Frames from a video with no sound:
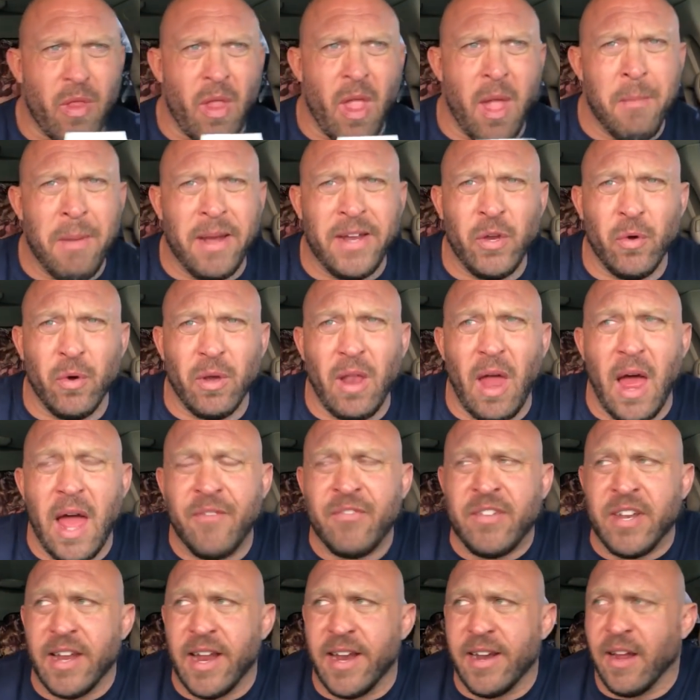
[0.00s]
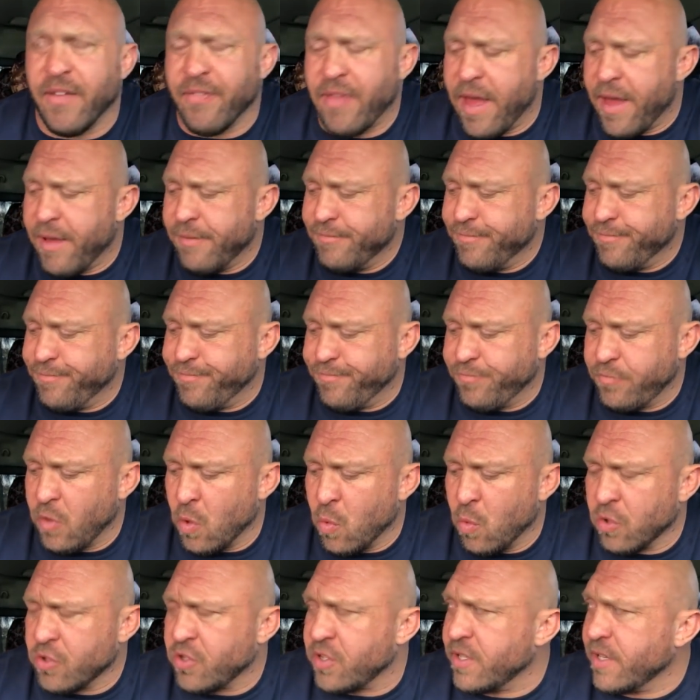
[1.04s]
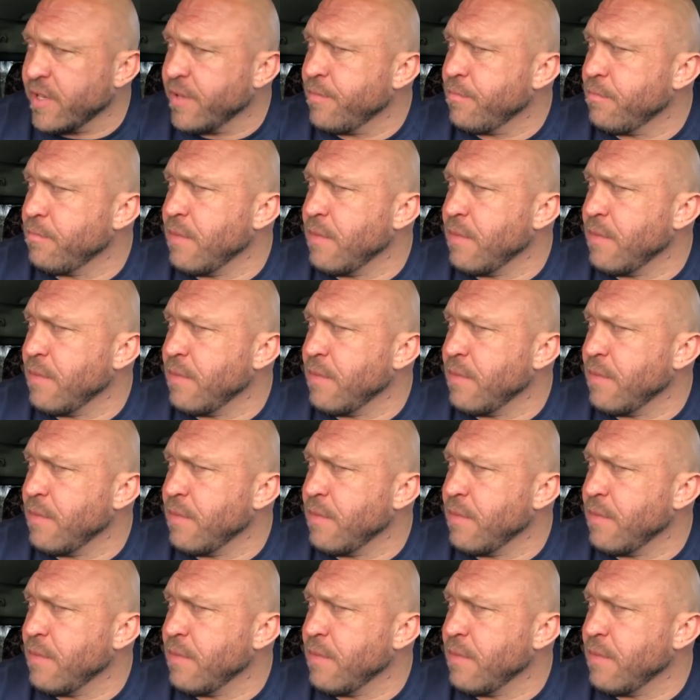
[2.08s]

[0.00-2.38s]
I might do a live tonight on that. We'll see.